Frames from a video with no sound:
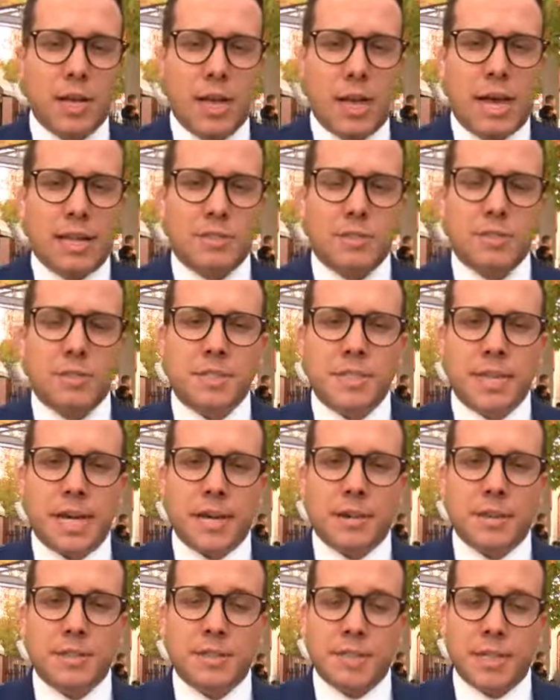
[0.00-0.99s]
As you
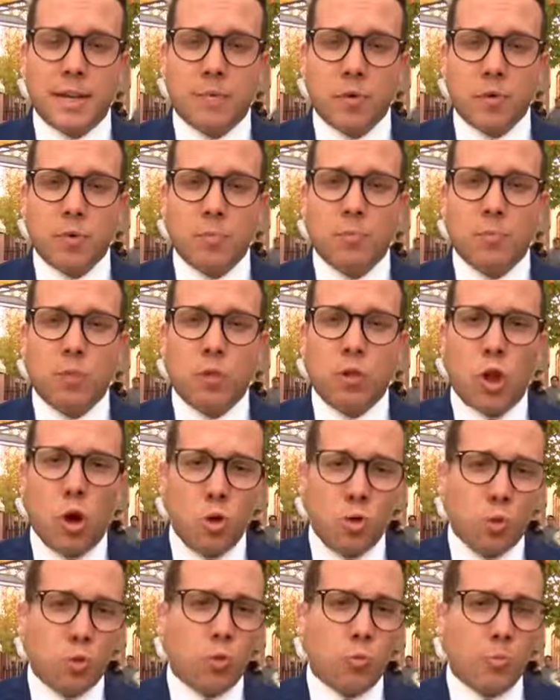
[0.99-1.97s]
said, several
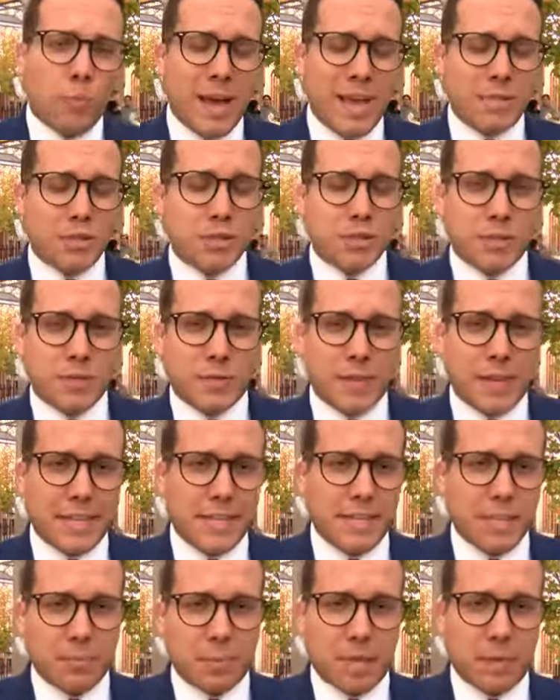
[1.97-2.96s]
local measures
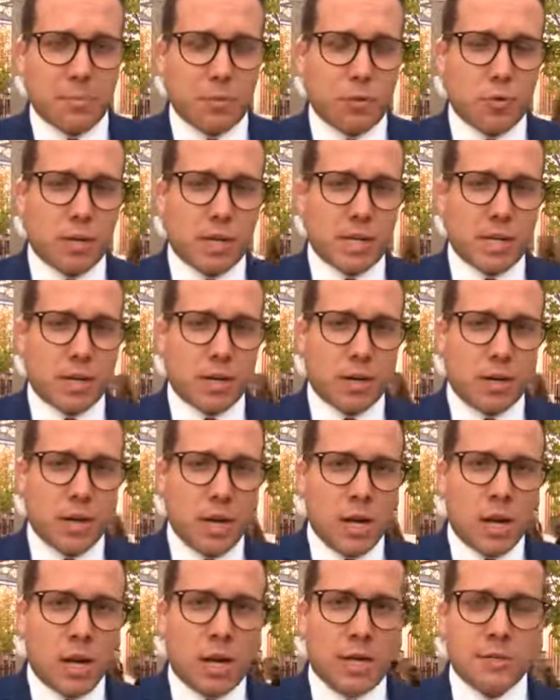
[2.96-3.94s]
facing people here.
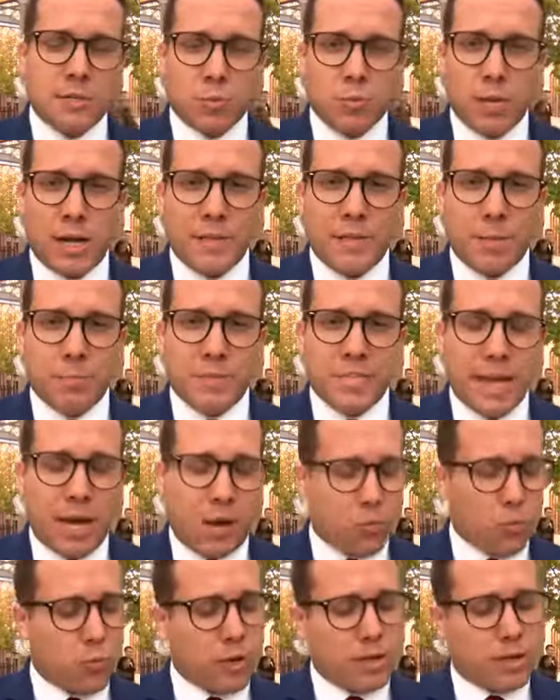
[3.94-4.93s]
Uh, to run them
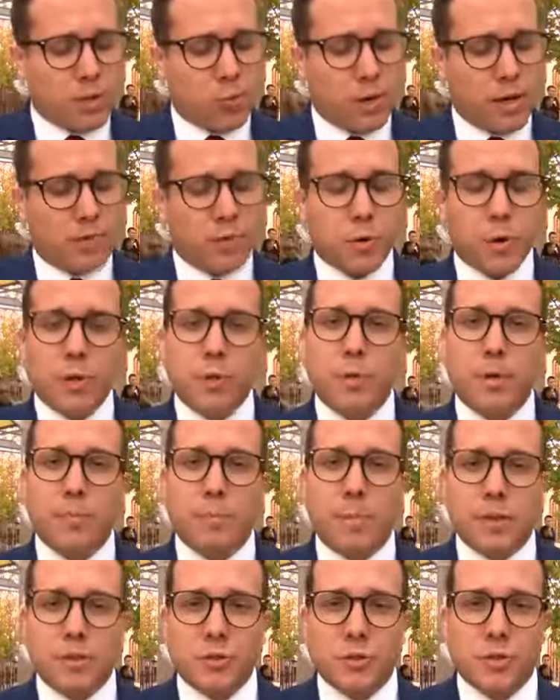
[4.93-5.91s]
down really quick for you, you have
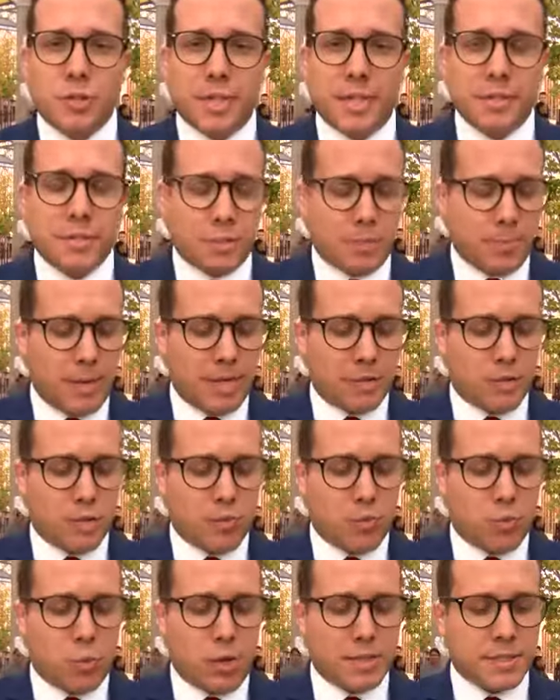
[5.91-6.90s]
Measure C, as you
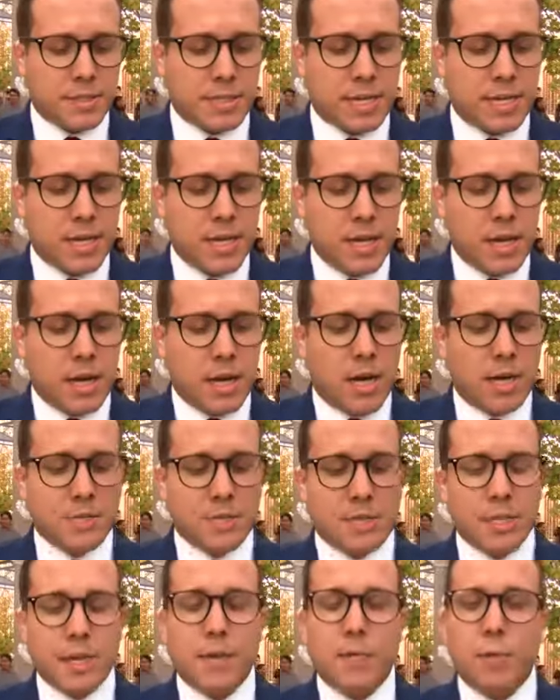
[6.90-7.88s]
mentioned, was the uh,
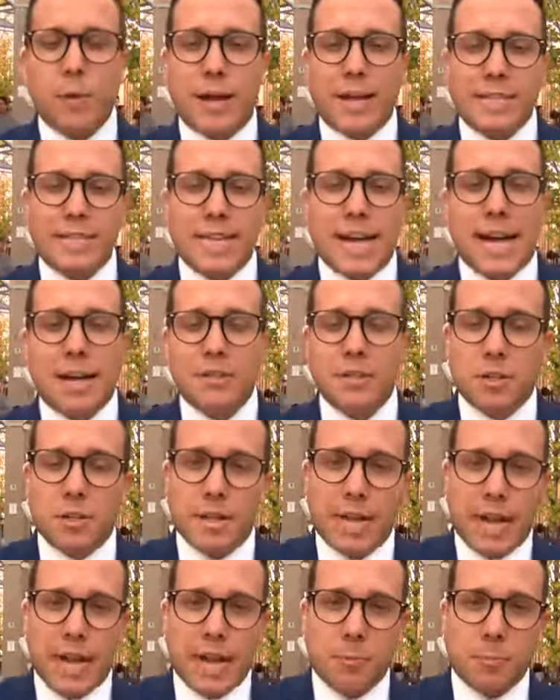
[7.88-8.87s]
City of Redding tax
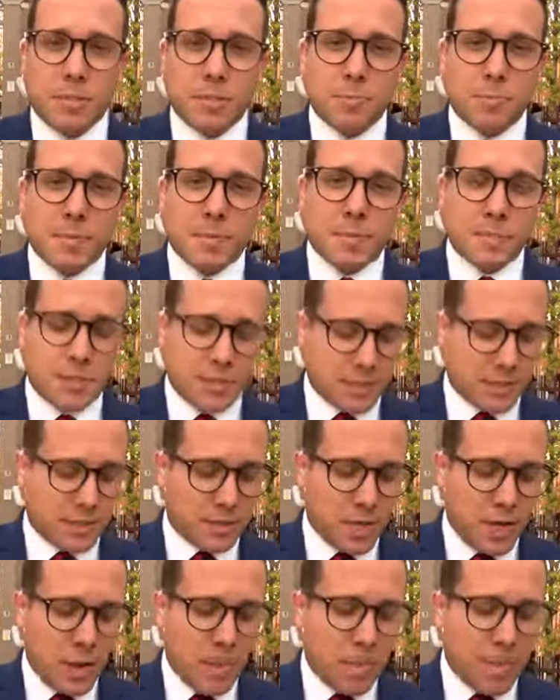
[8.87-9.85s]
on cannabis
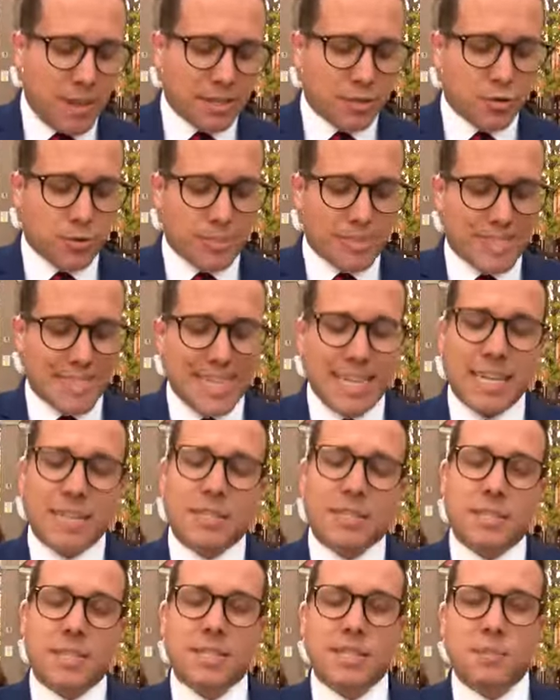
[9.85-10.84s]
businesses. Measure D
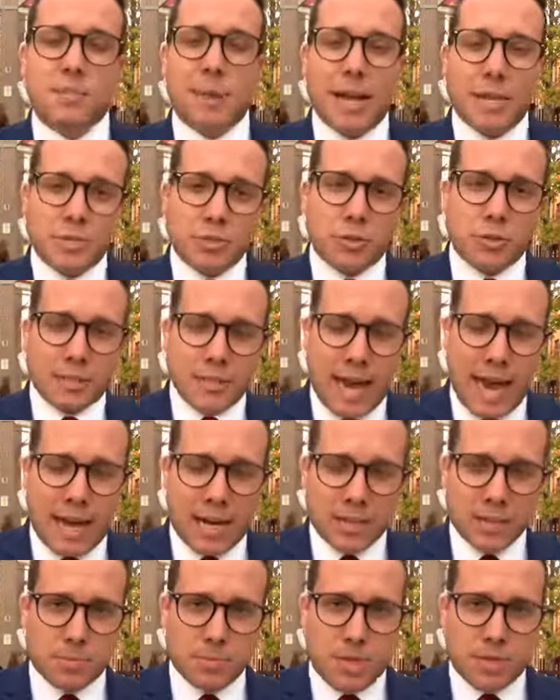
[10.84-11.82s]
is a special
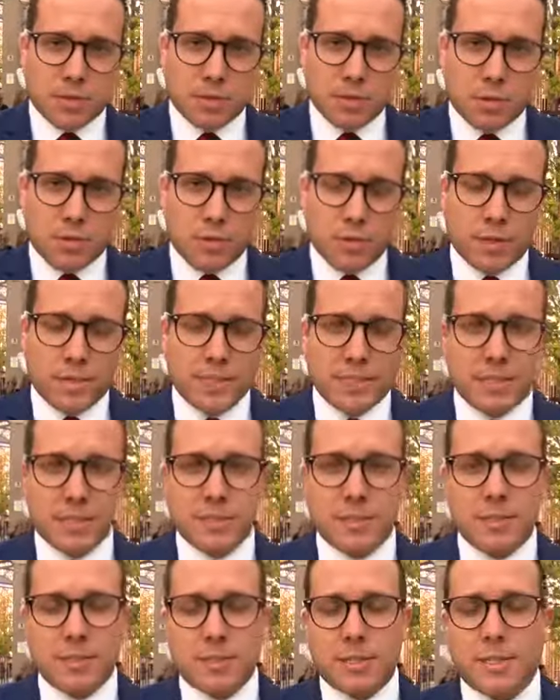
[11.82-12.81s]
tax measure for the
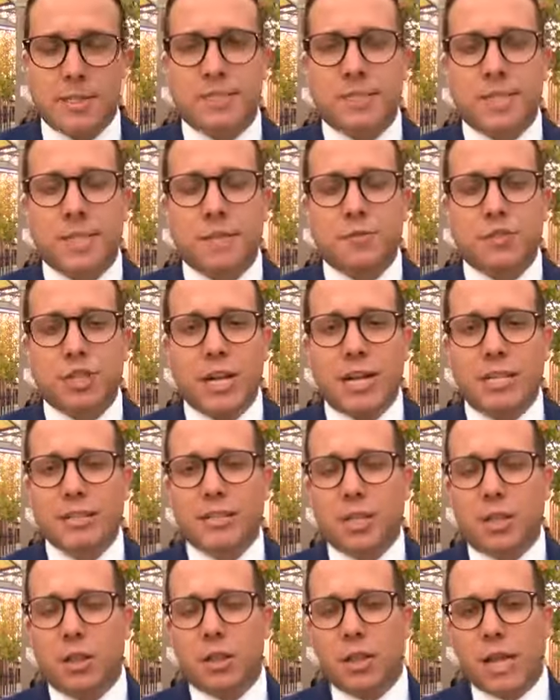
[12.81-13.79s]
citizens in the city of
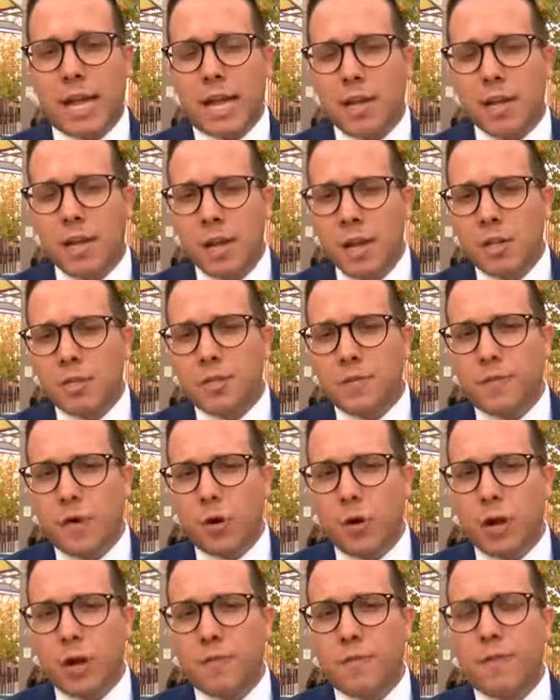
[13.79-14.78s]
Shasta Lake to
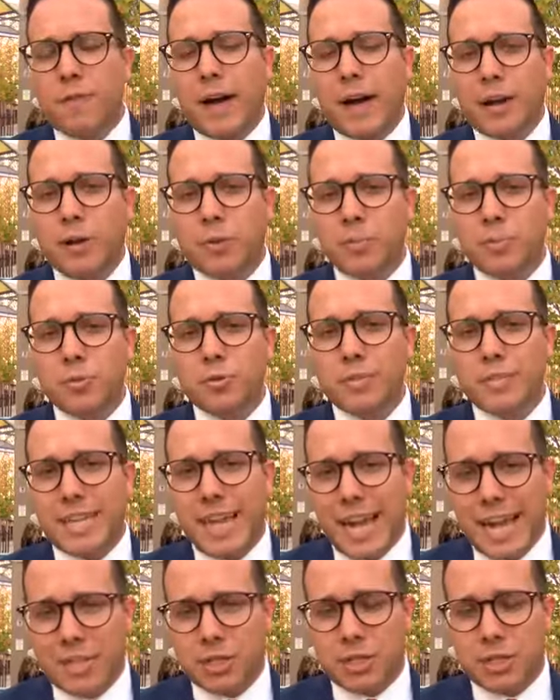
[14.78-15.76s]
vote on fire
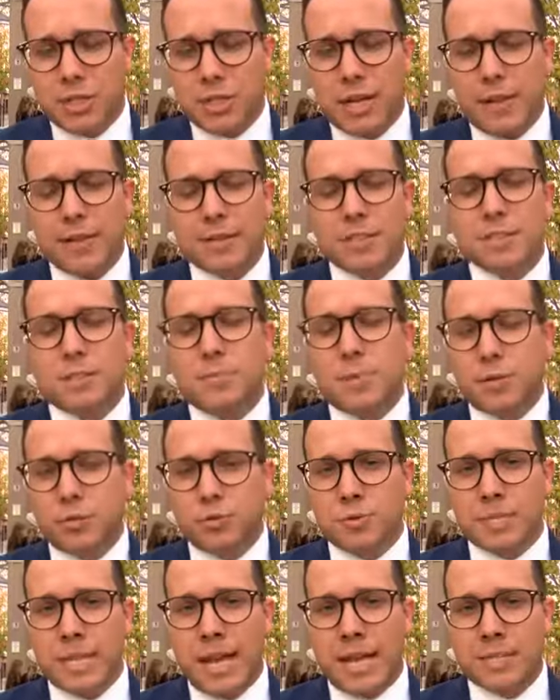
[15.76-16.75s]
protection. Now, that's a
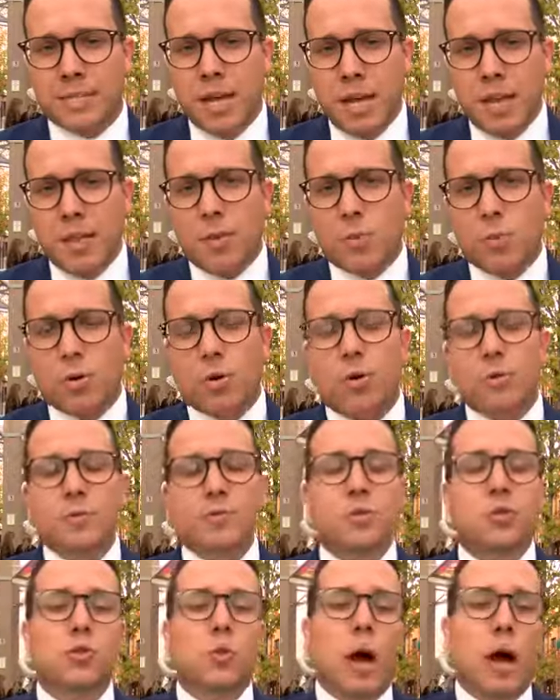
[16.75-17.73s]
special tax that will go
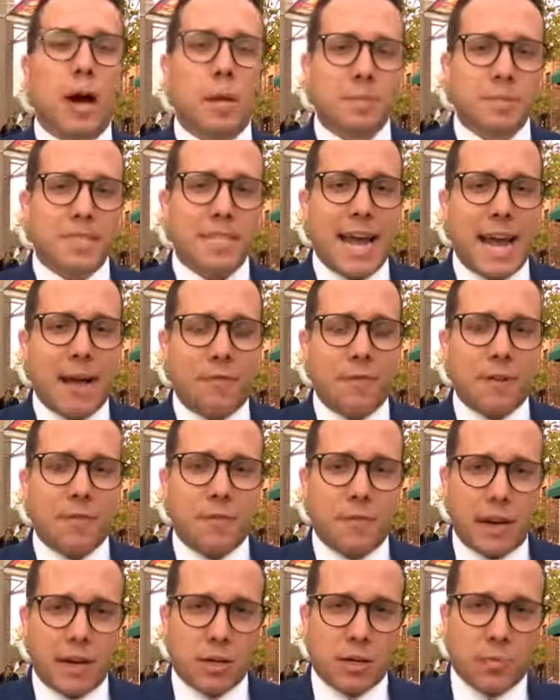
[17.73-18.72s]
to upstaffing
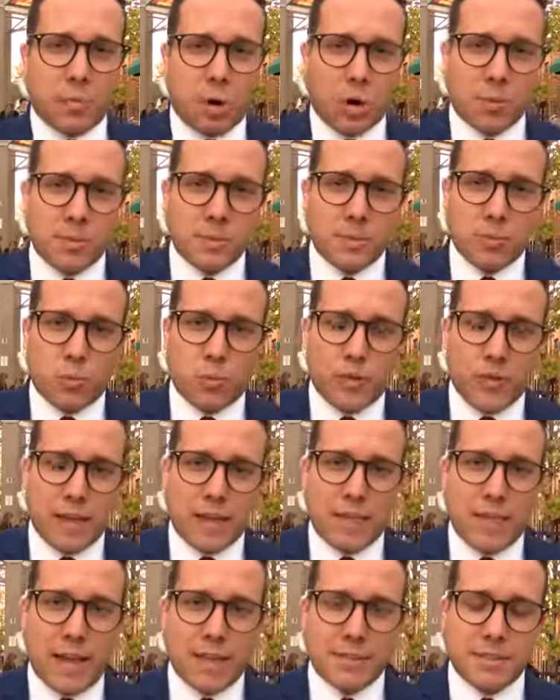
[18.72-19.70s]
fire departments
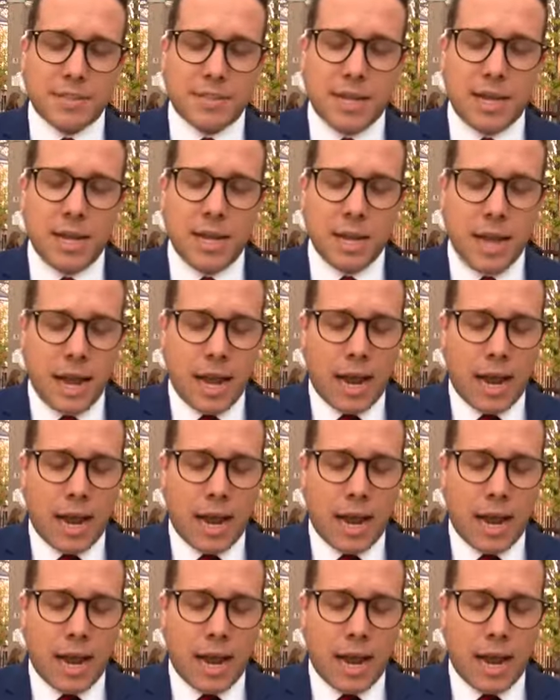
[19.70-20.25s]
within that city.